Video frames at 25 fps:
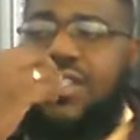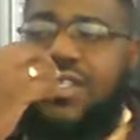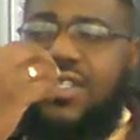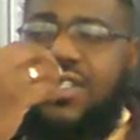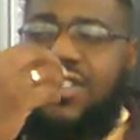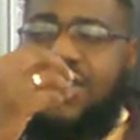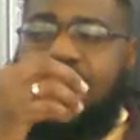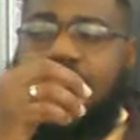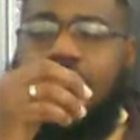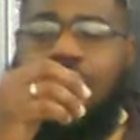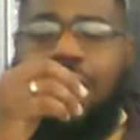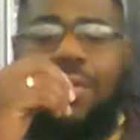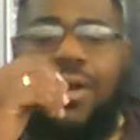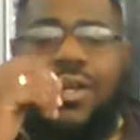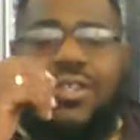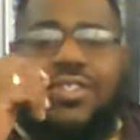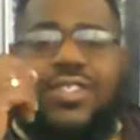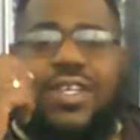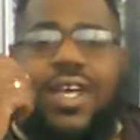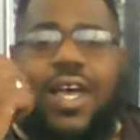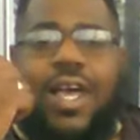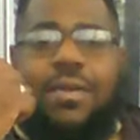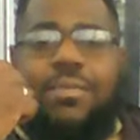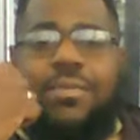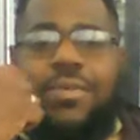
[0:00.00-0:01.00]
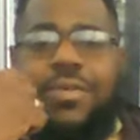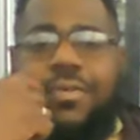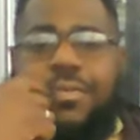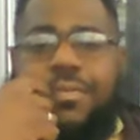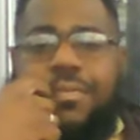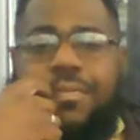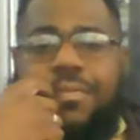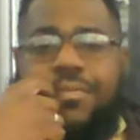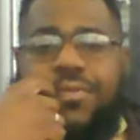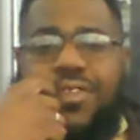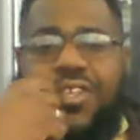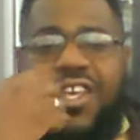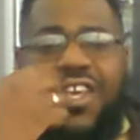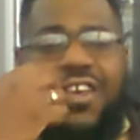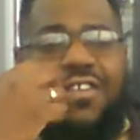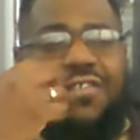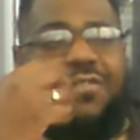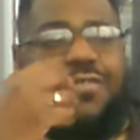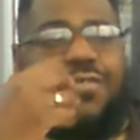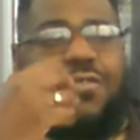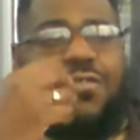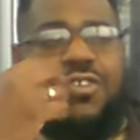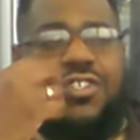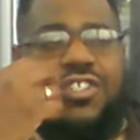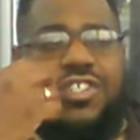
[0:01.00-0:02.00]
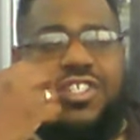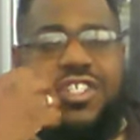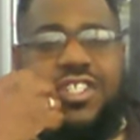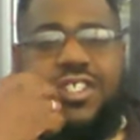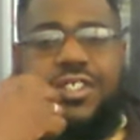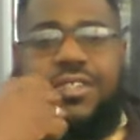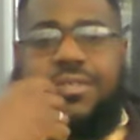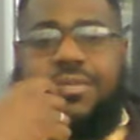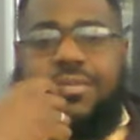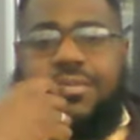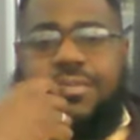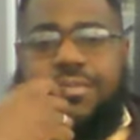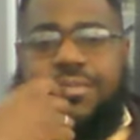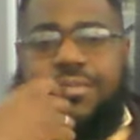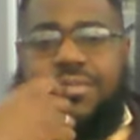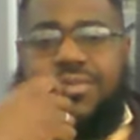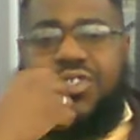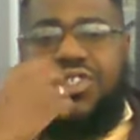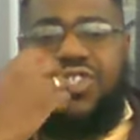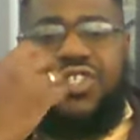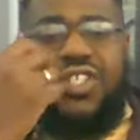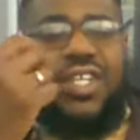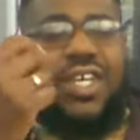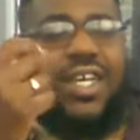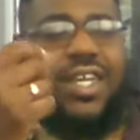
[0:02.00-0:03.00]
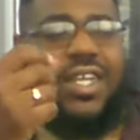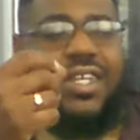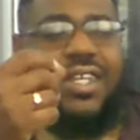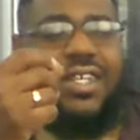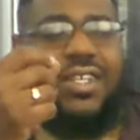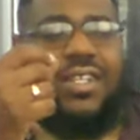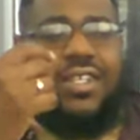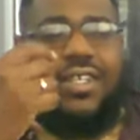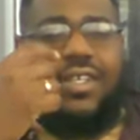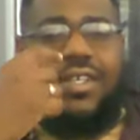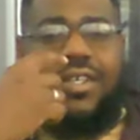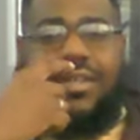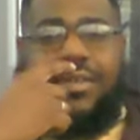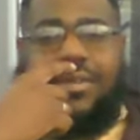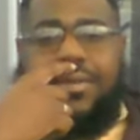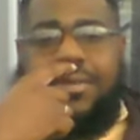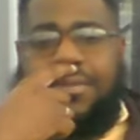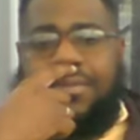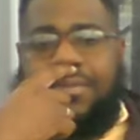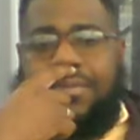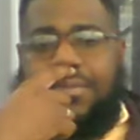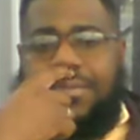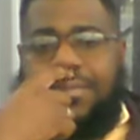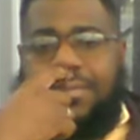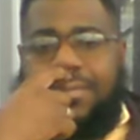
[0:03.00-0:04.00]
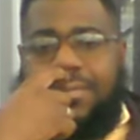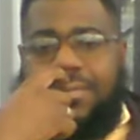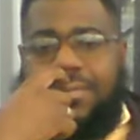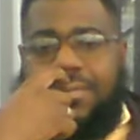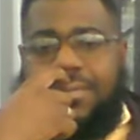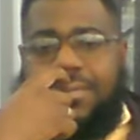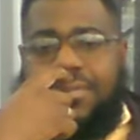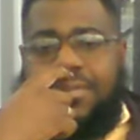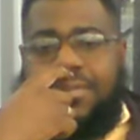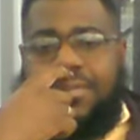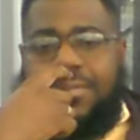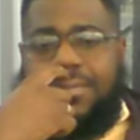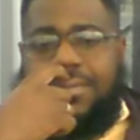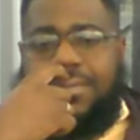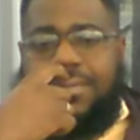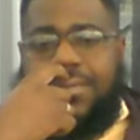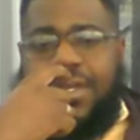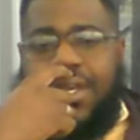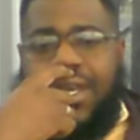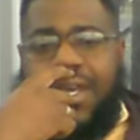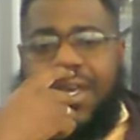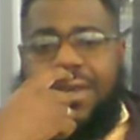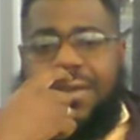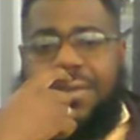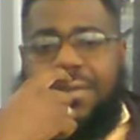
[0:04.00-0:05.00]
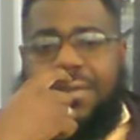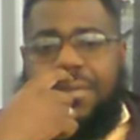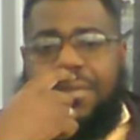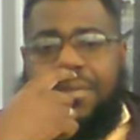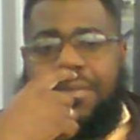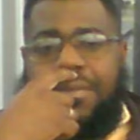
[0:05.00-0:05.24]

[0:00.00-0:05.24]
It's all about timing. Can't force shit. Shit got to click. Okay?